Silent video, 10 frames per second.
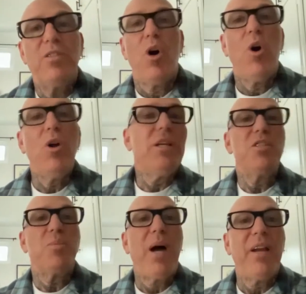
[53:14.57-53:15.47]
all
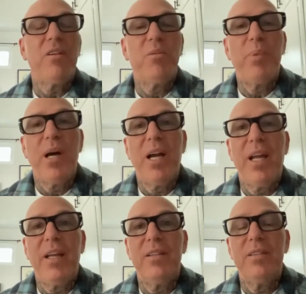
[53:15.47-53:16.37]
inspired
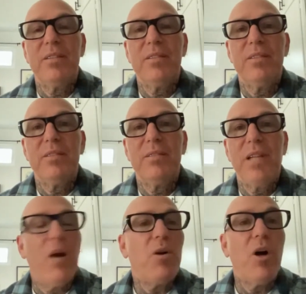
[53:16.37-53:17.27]
by
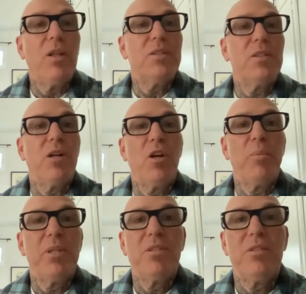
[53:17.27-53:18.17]
Alcoholics
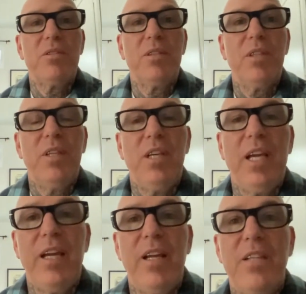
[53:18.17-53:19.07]
Anonymous
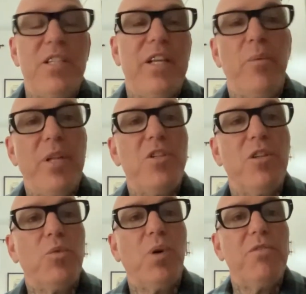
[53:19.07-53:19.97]
as the
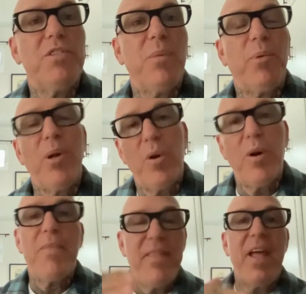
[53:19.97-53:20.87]
original 12-step
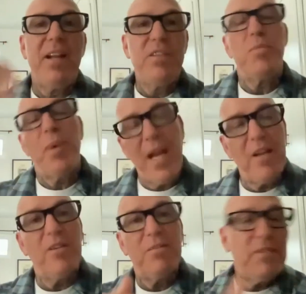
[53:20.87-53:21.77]
program that then
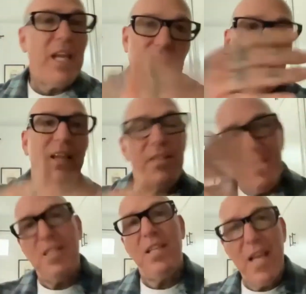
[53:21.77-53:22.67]
inspired NA and
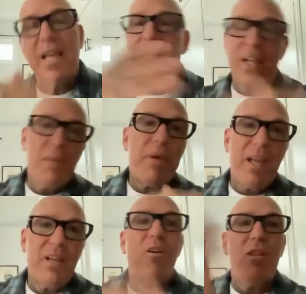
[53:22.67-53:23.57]
CA and MA
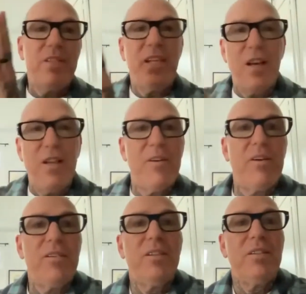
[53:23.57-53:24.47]
and all of the
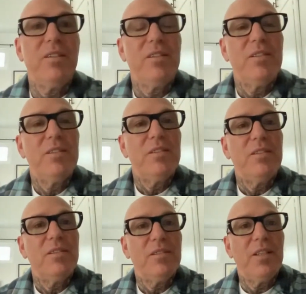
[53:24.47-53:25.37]
other
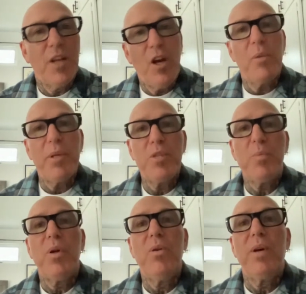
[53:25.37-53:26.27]
anonymous
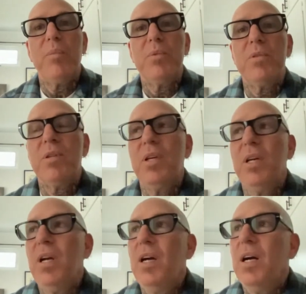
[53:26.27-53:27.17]
programs.
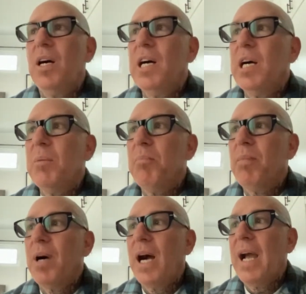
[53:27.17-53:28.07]

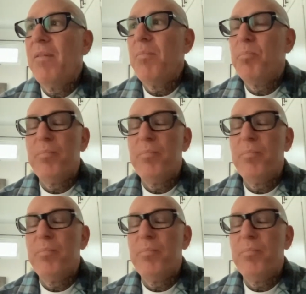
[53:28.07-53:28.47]
I